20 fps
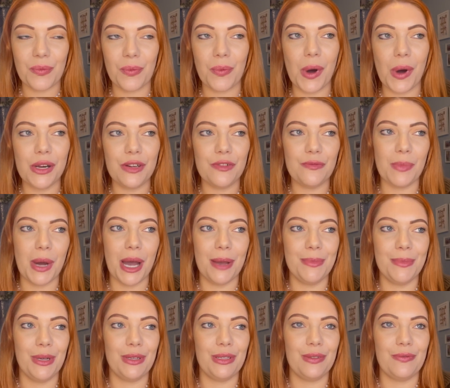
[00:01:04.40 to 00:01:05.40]
one of my
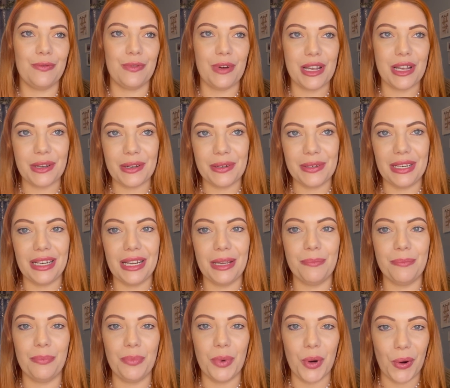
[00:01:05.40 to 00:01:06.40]
most frequently
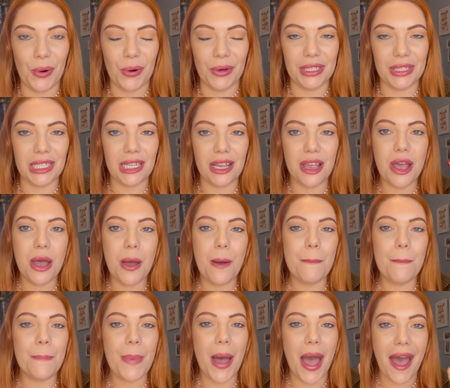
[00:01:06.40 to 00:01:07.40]
bought
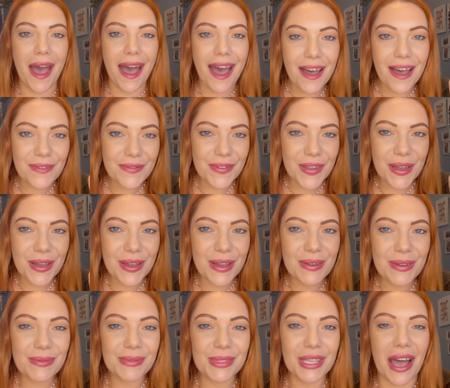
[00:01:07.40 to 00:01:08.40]

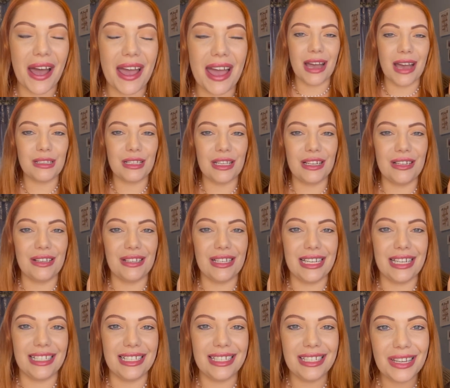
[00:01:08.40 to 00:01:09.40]
perfumes. I absolutely
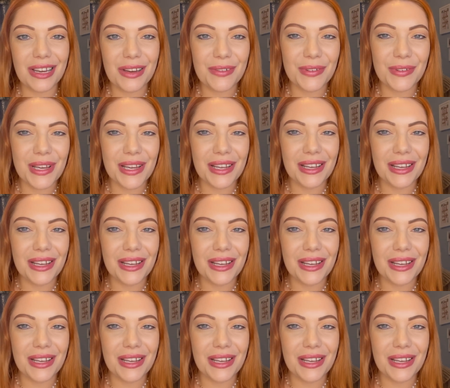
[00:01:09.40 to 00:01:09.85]
adore